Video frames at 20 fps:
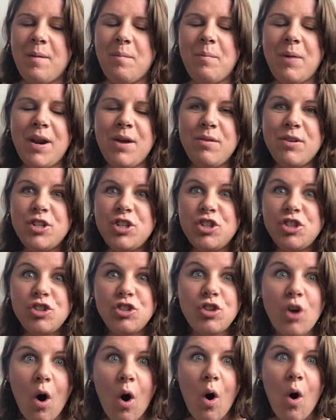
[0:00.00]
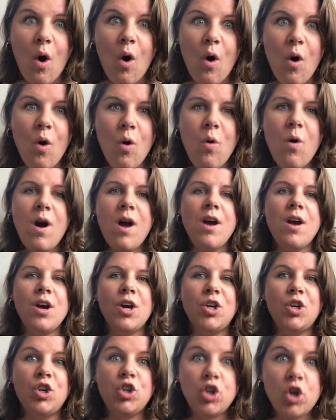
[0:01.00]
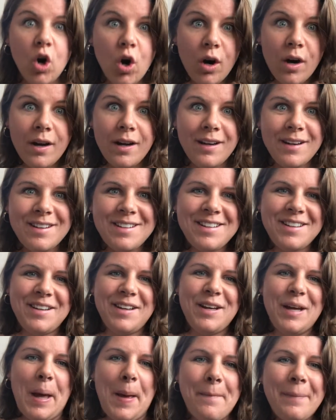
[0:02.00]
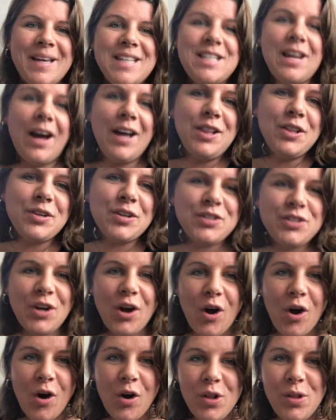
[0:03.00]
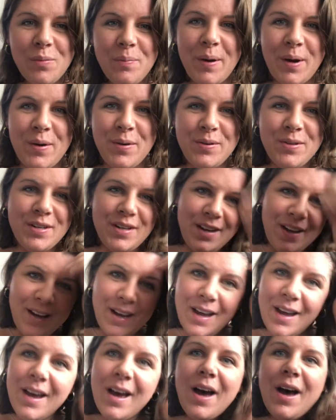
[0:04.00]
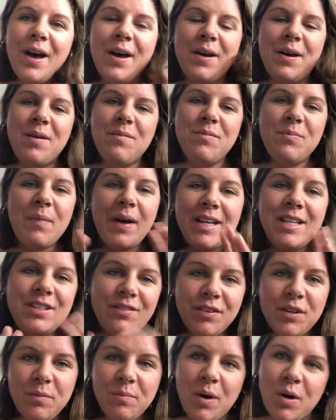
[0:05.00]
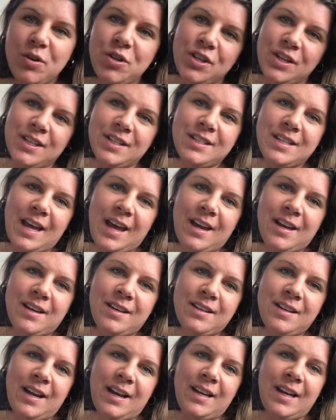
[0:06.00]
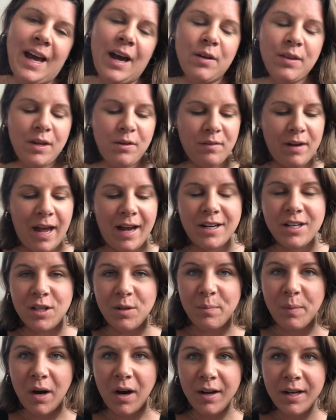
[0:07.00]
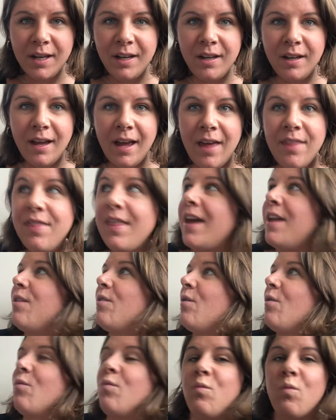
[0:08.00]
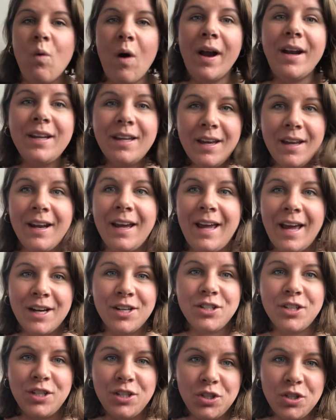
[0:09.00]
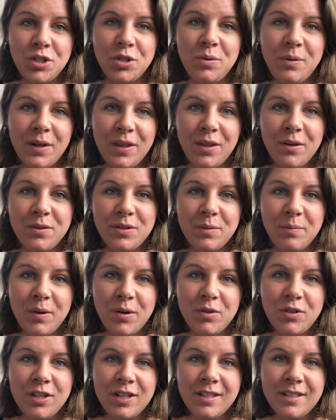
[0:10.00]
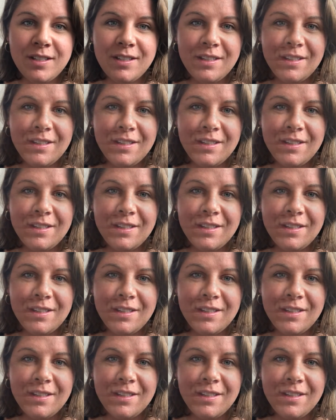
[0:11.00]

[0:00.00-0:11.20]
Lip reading: But it was so good because I learned all about my different emotions and how they react in the body, and then what can I actually do with those emotions.